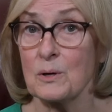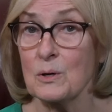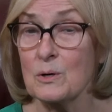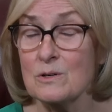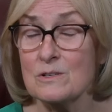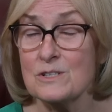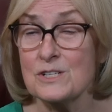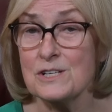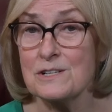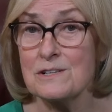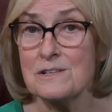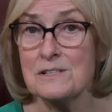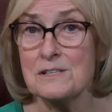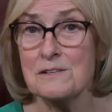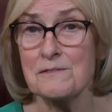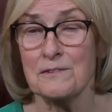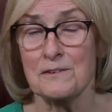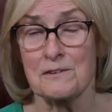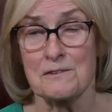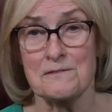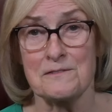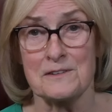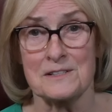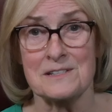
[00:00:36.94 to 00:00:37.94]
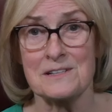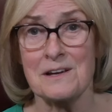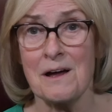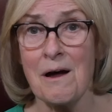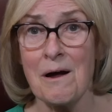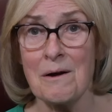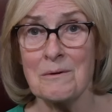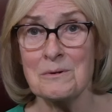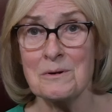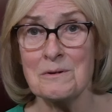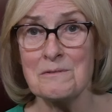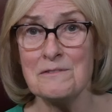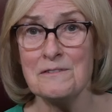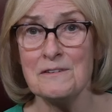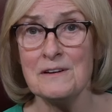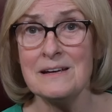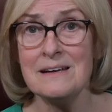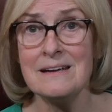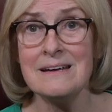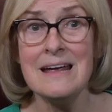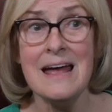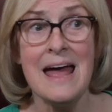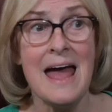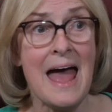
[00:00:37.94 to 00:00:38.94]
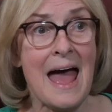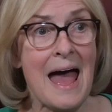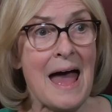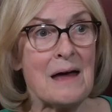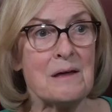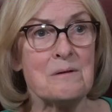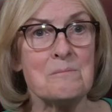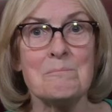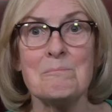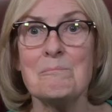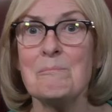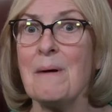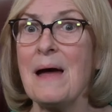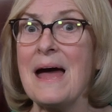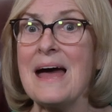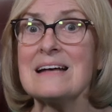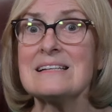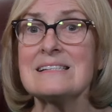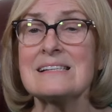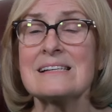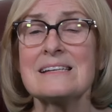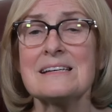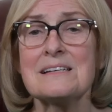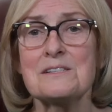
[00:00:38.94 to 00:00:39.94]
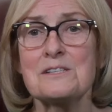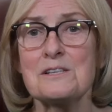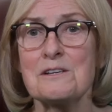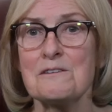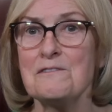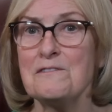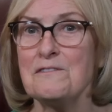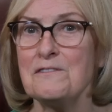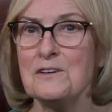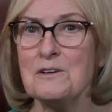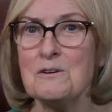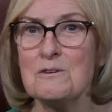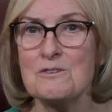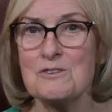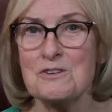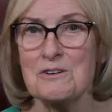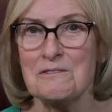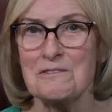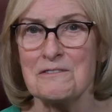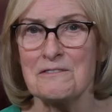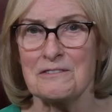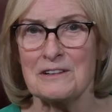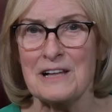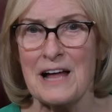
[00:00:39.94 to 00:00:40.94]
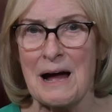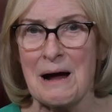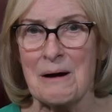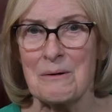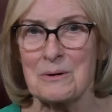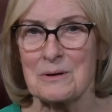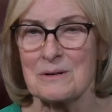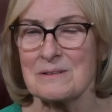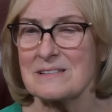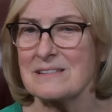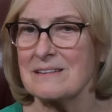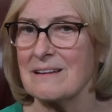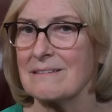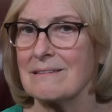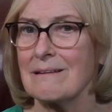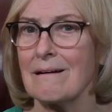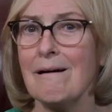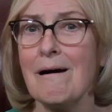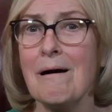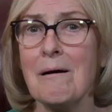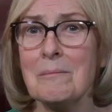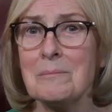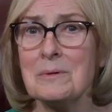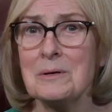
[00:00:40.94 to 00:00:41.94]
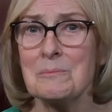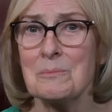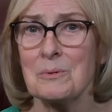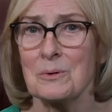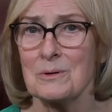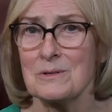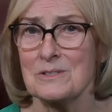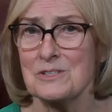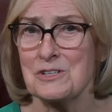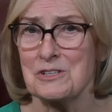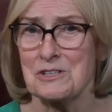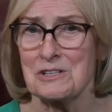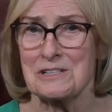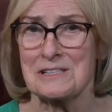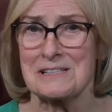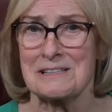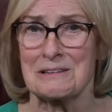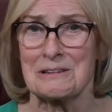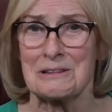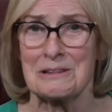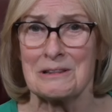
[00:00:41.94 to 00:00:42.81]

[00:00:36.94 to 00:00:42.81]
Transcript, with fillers: perches for photography and baskets of fuchsia flowers that the hummingbirds just